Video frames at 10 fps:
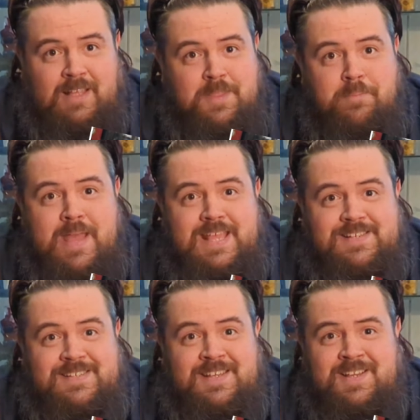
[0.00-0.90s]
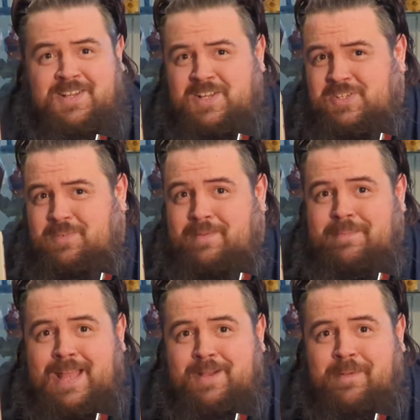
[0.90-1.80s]
and the base. So I
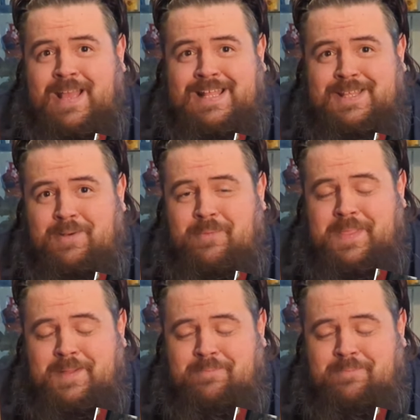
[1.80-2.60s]
now may end up with